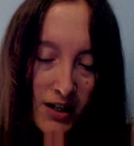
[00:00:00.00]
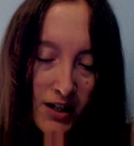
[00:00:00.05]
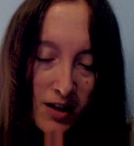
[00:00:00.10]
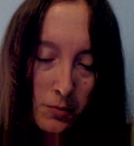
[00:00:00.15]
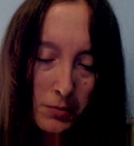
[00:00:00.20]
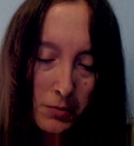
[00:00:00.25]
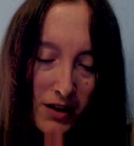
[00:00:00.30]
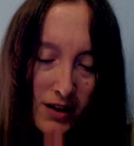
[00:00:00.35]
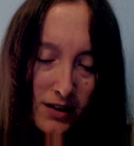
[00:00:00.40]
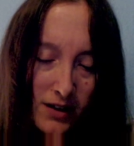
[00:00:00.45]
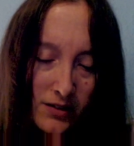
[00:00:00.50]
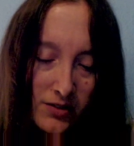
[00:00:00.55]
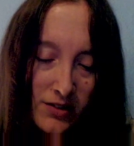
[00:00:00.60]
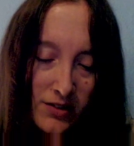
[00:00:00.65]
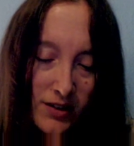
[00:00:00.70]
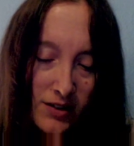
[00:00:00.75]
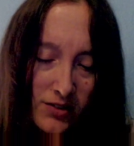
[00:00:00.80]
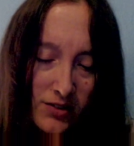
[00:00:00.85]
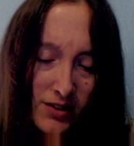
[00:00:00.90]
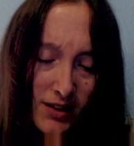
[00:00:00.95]
Because
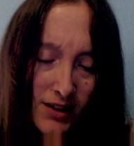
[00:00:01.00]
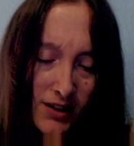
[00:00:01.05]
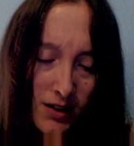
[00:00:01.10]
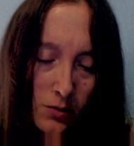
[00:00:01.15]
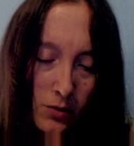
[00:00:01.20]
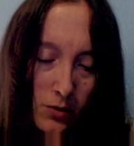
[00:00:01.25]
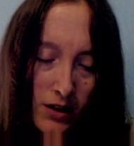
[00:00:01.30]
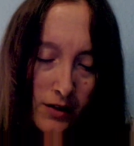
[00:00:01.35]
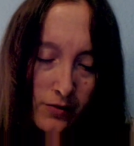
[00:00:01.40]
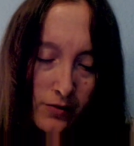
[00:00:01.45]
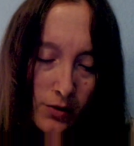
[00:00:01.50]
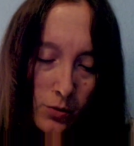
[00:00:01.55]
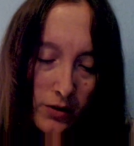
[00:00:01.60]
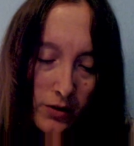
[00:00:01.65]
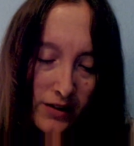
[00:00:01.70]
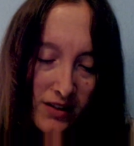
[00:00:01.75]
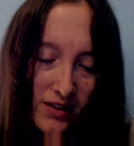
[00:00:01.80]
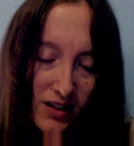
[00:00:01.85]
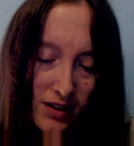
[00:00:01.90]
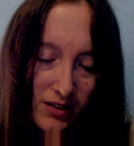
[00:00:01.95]
isn't that what everyone
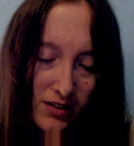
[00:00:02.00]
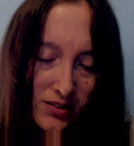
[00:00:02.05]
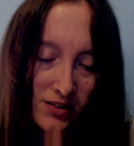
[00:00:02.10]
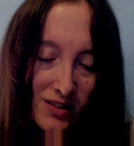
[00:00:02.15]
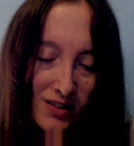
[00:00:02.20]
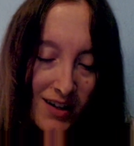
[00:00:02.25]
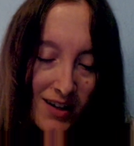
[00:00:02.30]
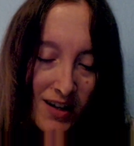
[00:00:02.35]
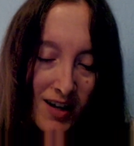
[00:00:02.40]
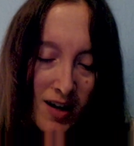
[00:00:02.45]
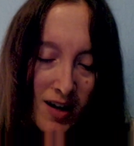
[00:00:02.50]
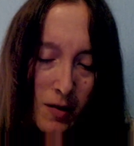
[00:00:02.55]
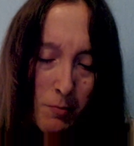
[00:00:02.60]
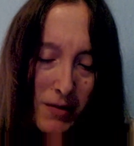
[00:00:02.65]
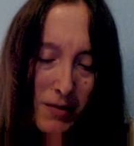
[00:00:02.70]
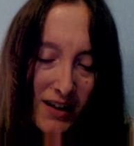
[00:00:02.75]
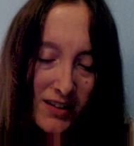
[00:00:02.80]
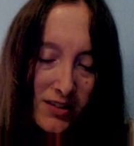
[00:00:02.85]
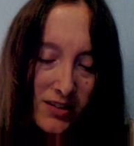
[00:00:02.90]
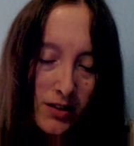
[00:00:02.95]
thinks?
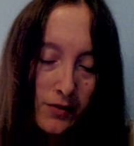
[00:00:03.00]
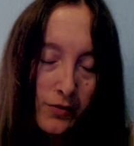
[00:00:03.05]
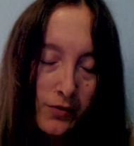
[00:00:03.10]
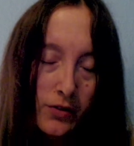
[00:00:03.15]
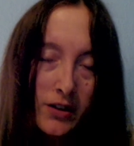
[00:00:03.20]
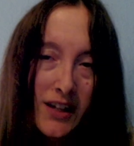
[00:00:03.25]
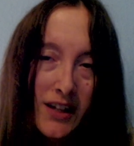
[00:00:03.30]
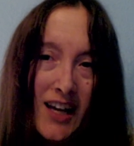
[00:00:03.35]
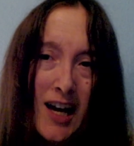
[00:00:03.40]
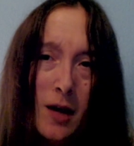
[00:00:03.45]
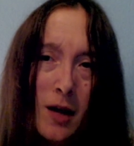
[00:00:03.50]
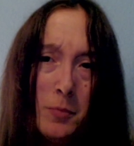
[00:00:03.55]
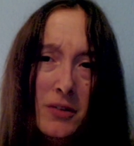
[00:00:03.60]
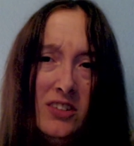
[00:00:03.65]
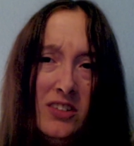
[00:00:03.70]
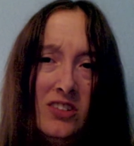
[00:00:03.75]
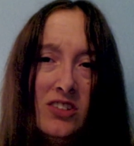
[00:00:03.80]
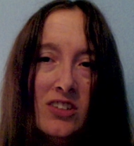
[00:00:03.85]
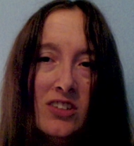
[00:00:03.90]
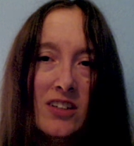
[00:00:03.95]
Bad stuff only
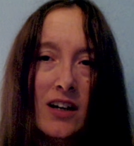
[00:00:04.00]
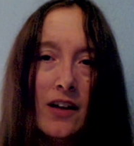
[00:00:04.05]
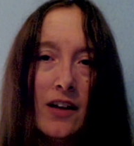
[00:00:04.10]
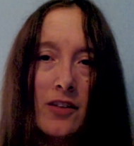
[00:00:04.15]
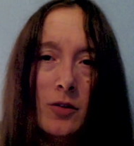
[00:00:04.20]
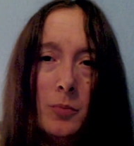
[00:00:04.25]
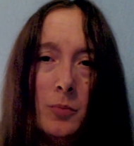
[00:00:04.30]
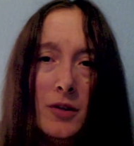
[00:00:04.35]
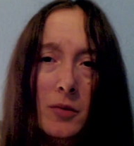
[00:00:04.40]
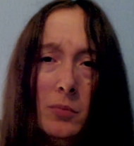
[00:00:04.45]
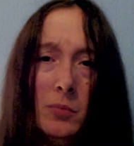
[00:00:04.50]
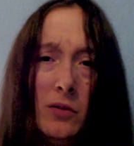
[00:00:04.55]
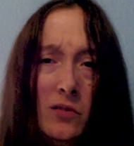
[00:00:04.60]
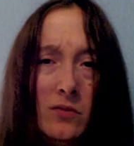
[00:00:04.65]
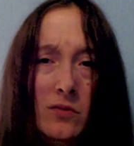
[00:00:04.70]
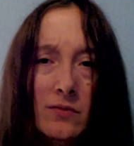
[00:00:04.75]
happens to other people?